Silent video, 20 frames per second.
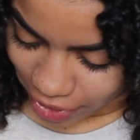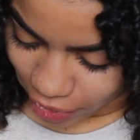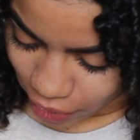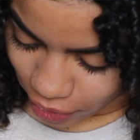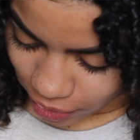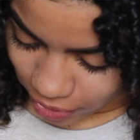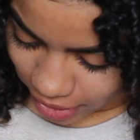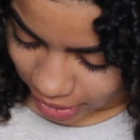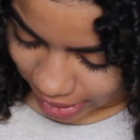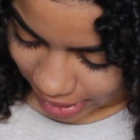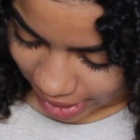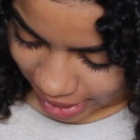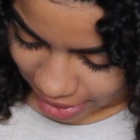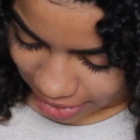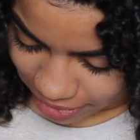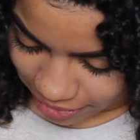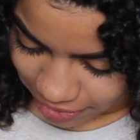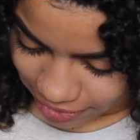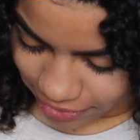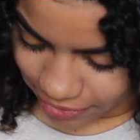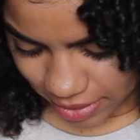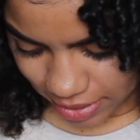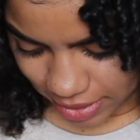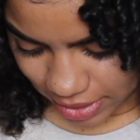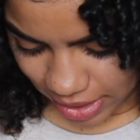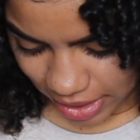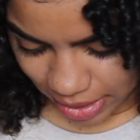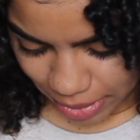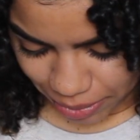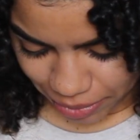don't know the
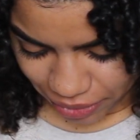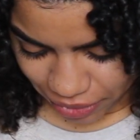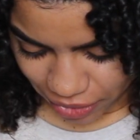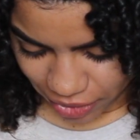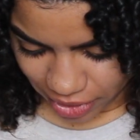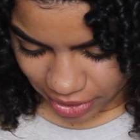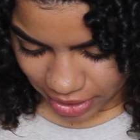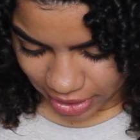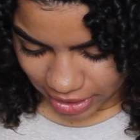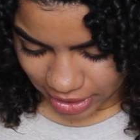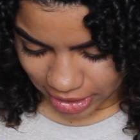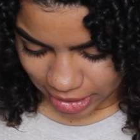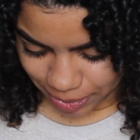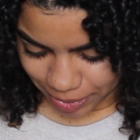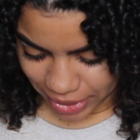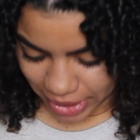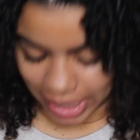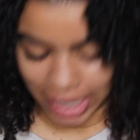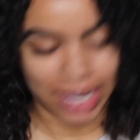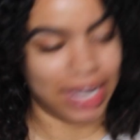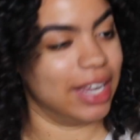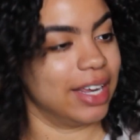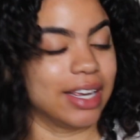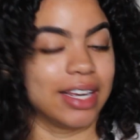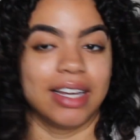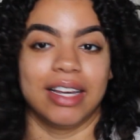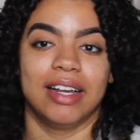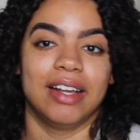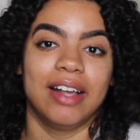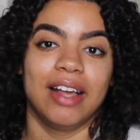lifetime for this, but
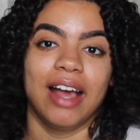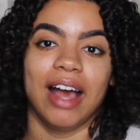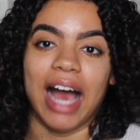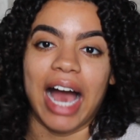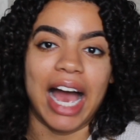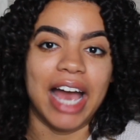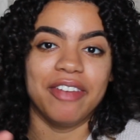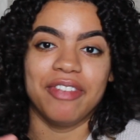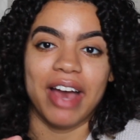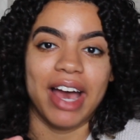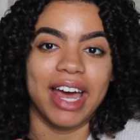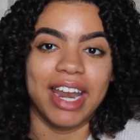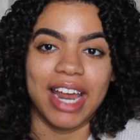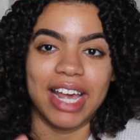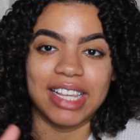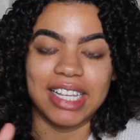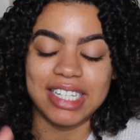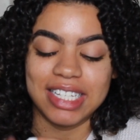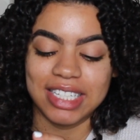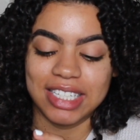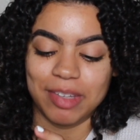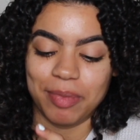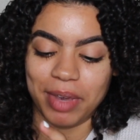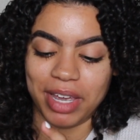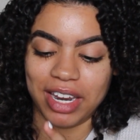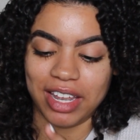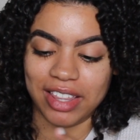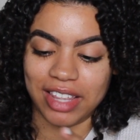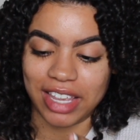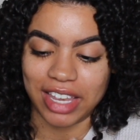I've had it, I think, since the
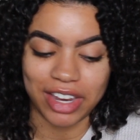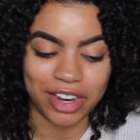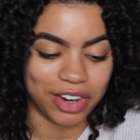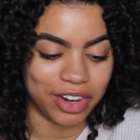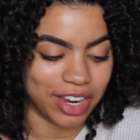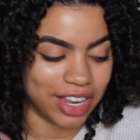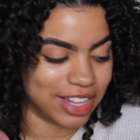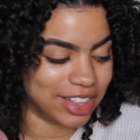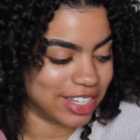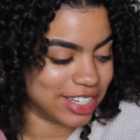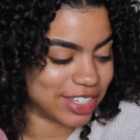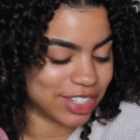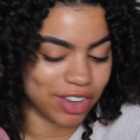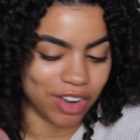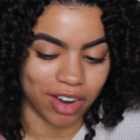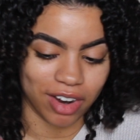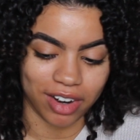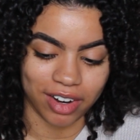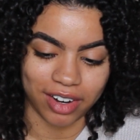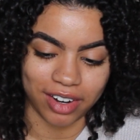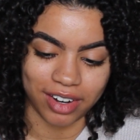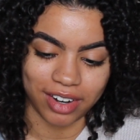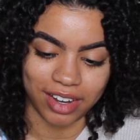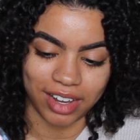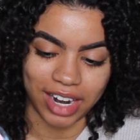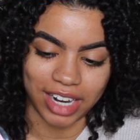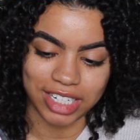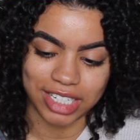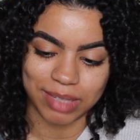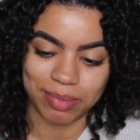beginning of the year in this cart,
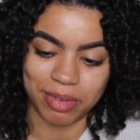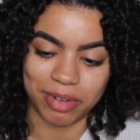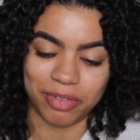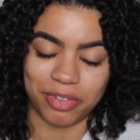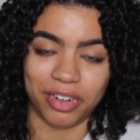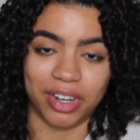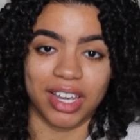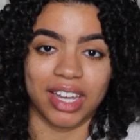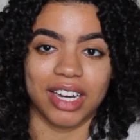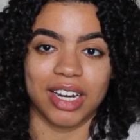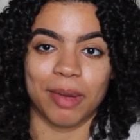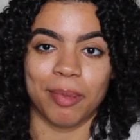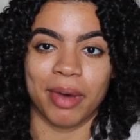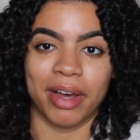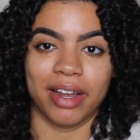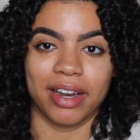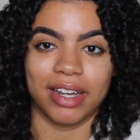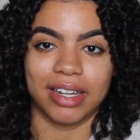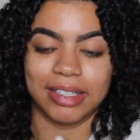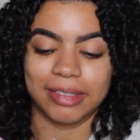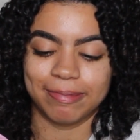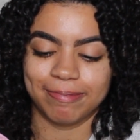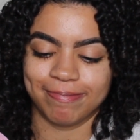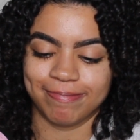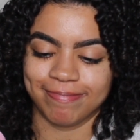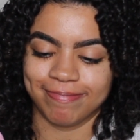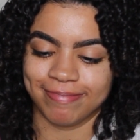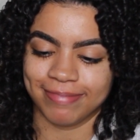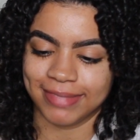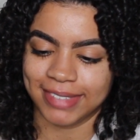and I've just been forgetting about it.
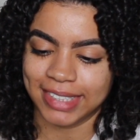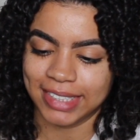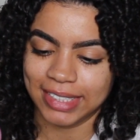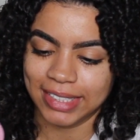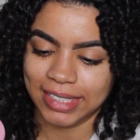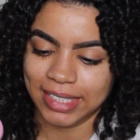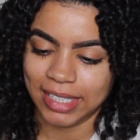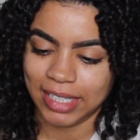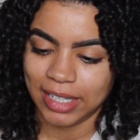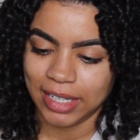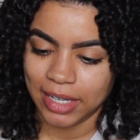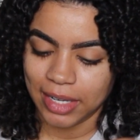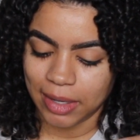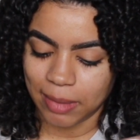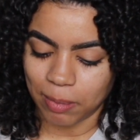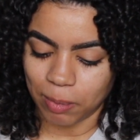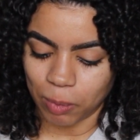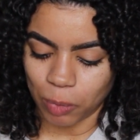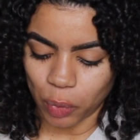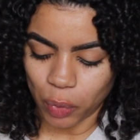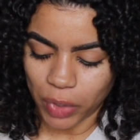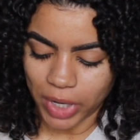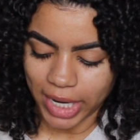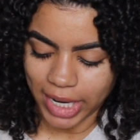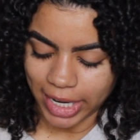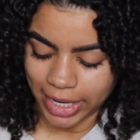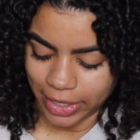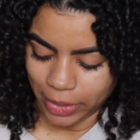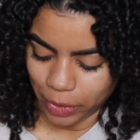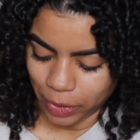
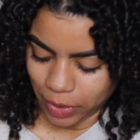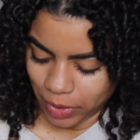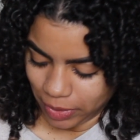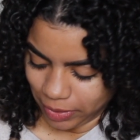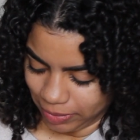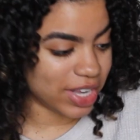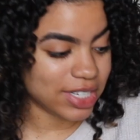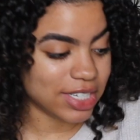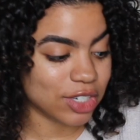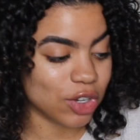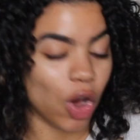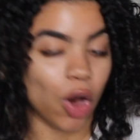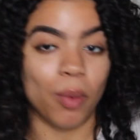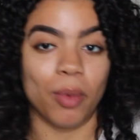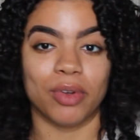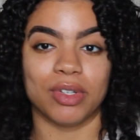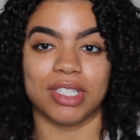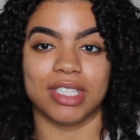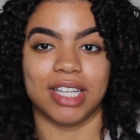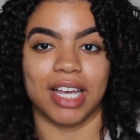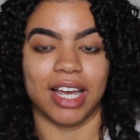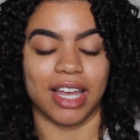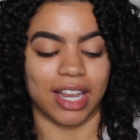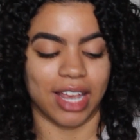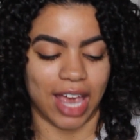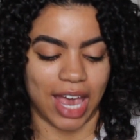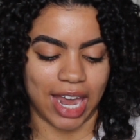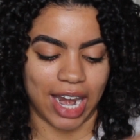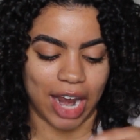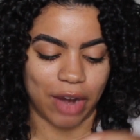Bueno. This is almost done,
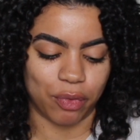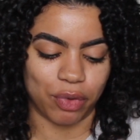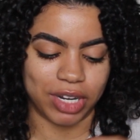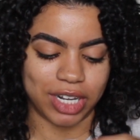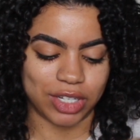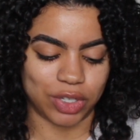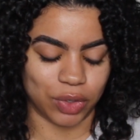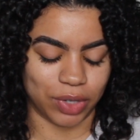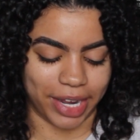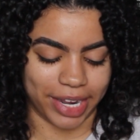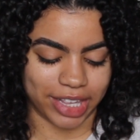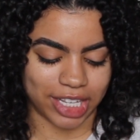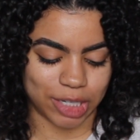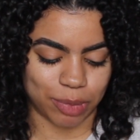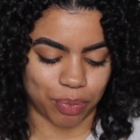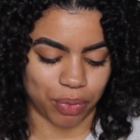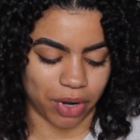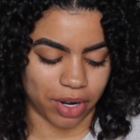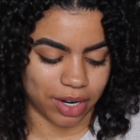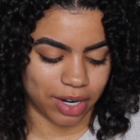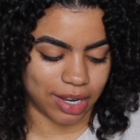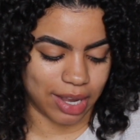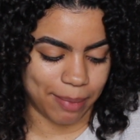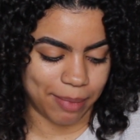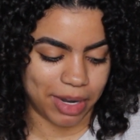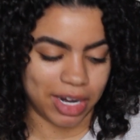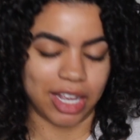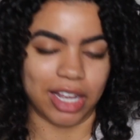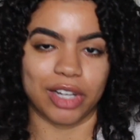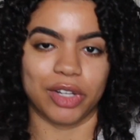and I really do like this product. I'm
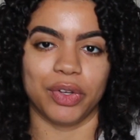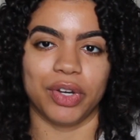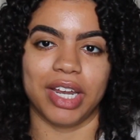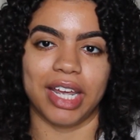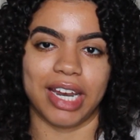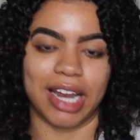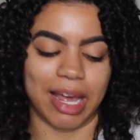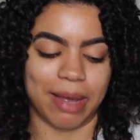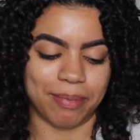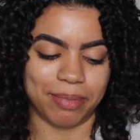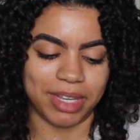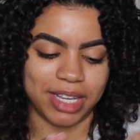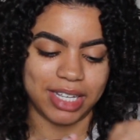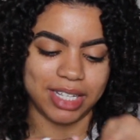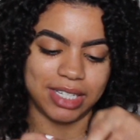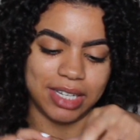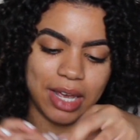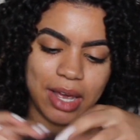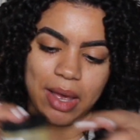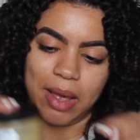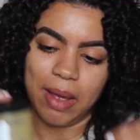going to include it in the empties,